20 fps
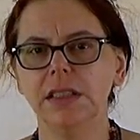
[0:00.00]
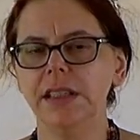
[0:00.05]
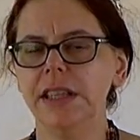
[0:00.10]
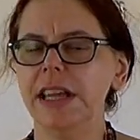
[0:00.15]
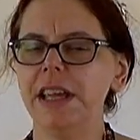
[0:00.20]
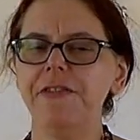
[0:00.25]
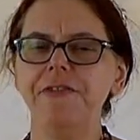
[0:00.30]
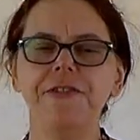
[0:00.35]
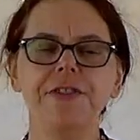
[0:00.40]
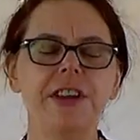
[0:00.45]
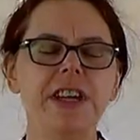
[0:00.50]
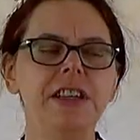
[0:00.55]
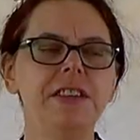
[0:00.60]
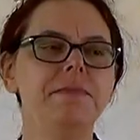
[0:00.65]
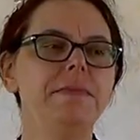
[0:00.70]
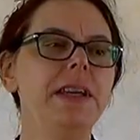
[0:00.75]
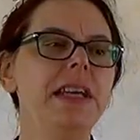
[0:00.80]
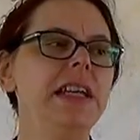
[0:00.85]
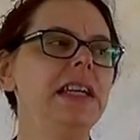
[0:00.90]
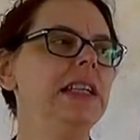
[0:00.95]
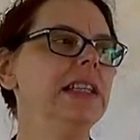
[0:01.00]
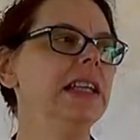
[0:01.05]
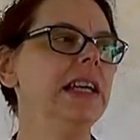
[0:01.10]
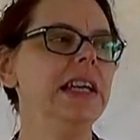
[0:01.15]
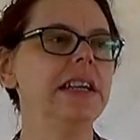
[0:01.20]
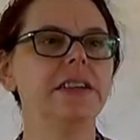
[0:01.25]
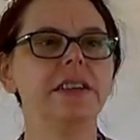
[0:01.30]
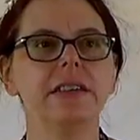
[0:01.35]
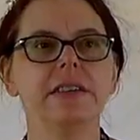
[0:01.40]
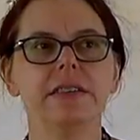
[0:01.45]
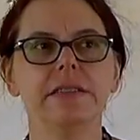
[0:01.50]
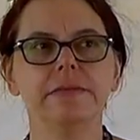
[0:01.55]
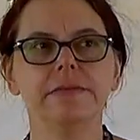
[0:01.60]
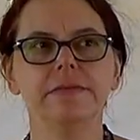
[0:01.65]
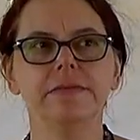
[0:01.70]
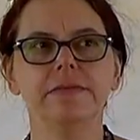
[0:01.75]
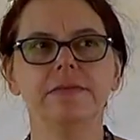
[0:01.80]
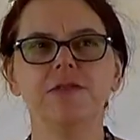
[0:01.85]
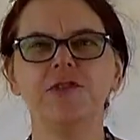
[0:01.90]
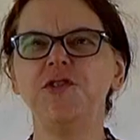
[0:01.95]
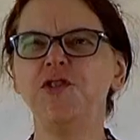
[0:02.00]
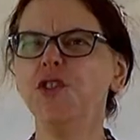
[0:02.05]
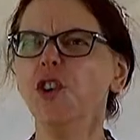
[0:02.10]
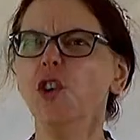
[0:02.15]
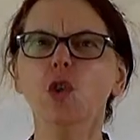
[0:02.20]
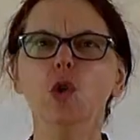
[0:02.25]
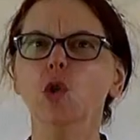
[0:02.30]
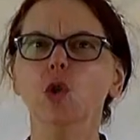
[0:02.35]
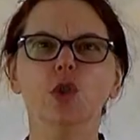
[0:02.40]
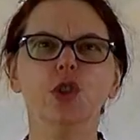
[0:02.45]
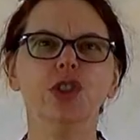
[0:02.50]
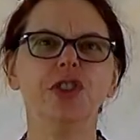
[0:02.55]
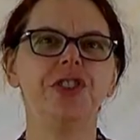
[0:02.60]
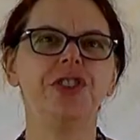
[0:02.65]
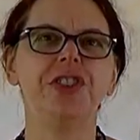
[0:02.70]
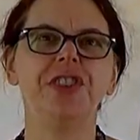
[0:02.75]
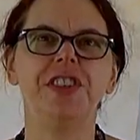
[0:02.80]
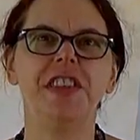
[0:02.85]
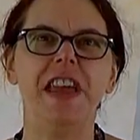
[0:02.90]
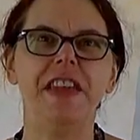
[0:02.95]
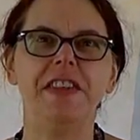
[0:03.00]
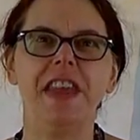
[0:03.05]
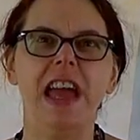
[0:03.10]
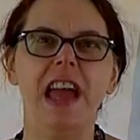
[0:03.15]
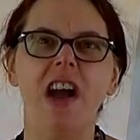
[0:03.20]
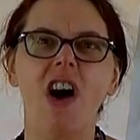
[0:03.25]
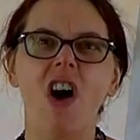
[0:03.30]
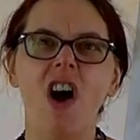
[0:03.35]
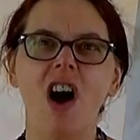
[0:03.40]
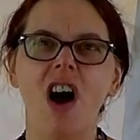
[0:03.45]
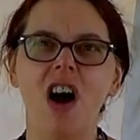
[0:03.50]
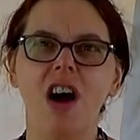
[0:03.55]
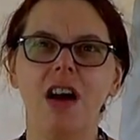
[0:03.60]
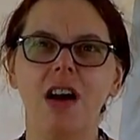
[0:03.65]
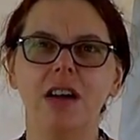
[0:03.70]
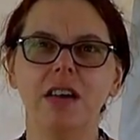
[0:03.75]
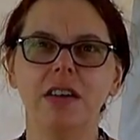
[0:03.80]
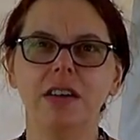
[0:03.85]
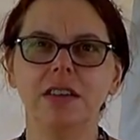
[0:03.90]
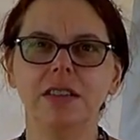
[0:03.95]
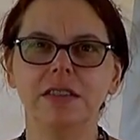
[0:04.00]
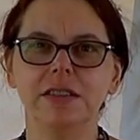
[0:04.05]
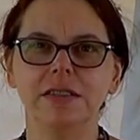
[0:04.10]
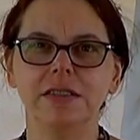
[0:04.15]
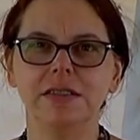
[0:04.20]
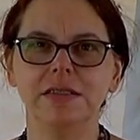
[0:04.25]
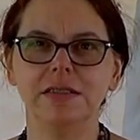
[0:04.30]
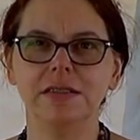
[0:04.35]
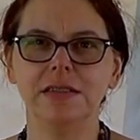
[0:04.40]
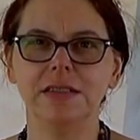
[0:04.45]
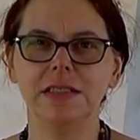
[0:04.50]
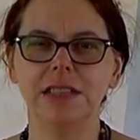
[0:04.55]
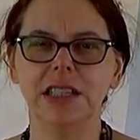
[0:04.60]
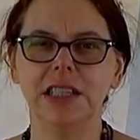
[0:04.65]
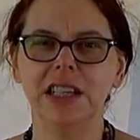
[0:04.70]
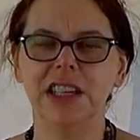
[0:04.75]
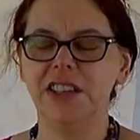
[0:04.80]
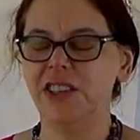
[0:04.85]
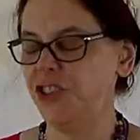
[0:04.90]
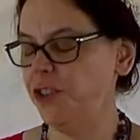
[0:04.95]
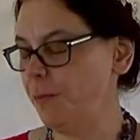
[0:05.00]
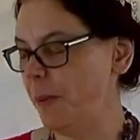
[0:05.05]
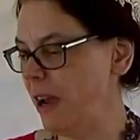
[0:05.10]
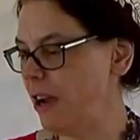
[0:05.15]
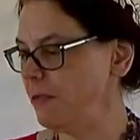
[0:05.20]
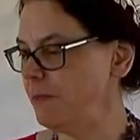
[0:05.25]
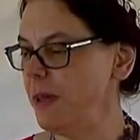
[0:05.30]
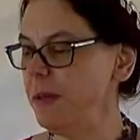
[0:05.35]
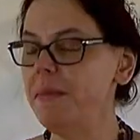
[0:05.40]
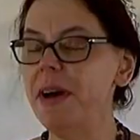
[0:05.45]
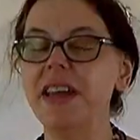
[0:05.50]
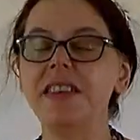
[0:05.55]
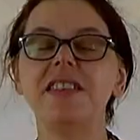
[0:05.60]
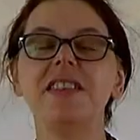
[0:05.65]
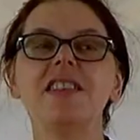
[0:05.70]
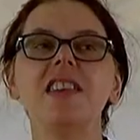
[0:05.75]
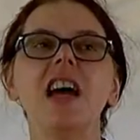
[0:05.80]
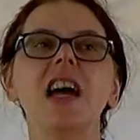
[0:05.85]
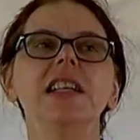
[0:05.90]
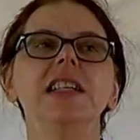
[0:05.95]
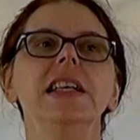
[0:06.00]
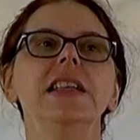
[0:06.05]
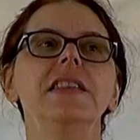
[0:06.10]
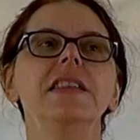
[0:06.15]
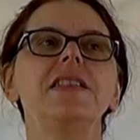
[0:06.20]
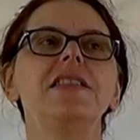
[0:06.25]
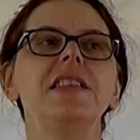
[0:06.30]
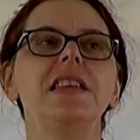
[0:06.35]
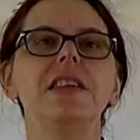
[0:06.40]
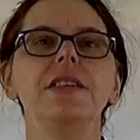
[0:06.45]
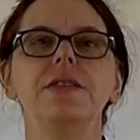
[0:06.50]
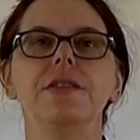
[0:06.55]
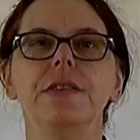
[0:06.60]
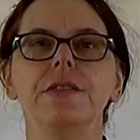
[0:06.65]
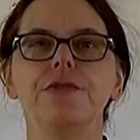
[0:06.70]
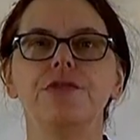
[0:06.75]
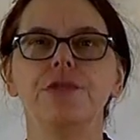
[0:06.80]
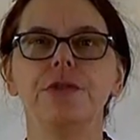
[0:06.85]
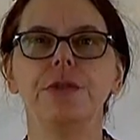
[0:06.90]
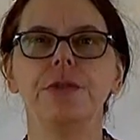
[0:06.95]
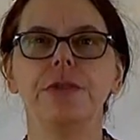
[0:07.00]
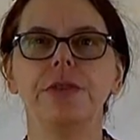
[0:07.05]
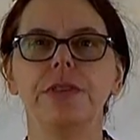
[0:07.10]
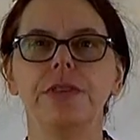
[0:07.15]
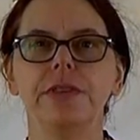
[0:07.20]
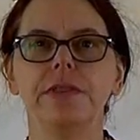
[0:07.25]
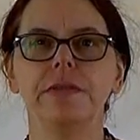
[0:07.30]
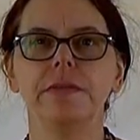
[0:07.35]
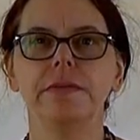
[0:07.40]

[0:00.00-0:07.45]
They freed me later, fools that they are. Spared me my son and the seer of truth.